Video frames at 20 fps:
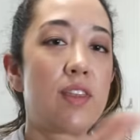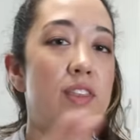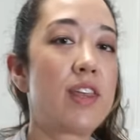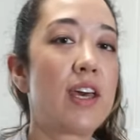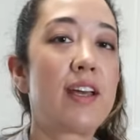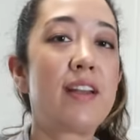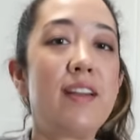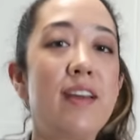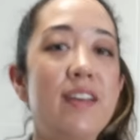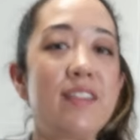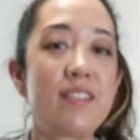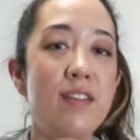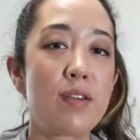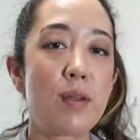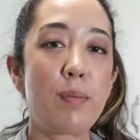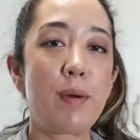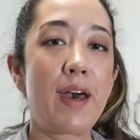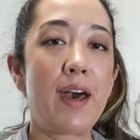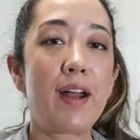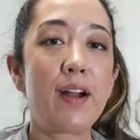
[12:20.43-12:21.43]
the thickness of
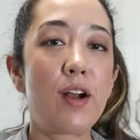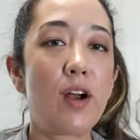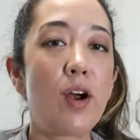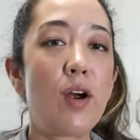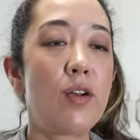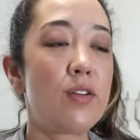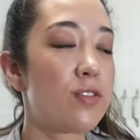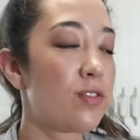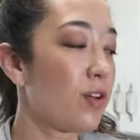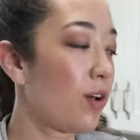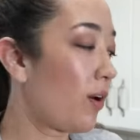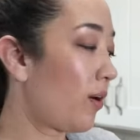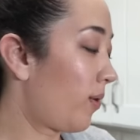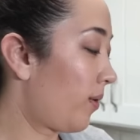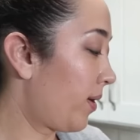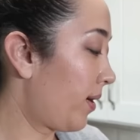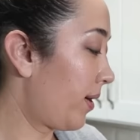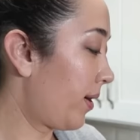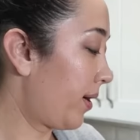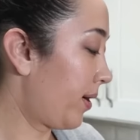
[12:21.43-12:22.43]
the batter.
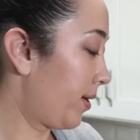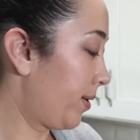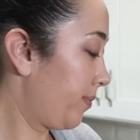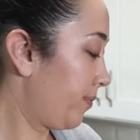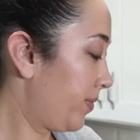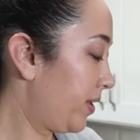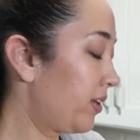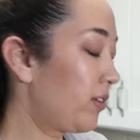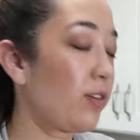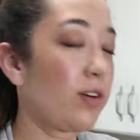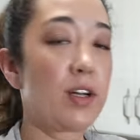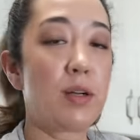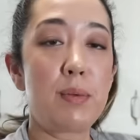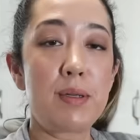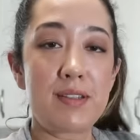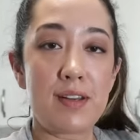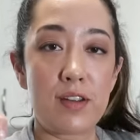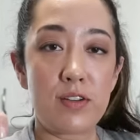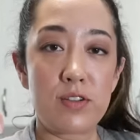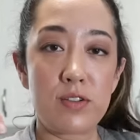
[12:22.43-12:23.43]
So um, these are going to
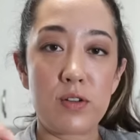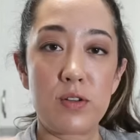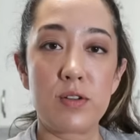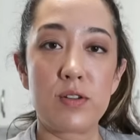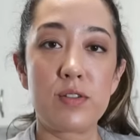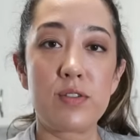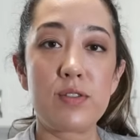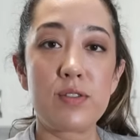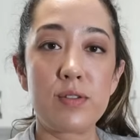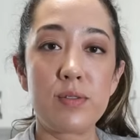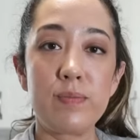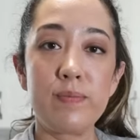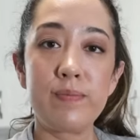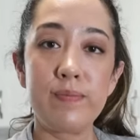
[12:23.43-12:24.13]
be testers.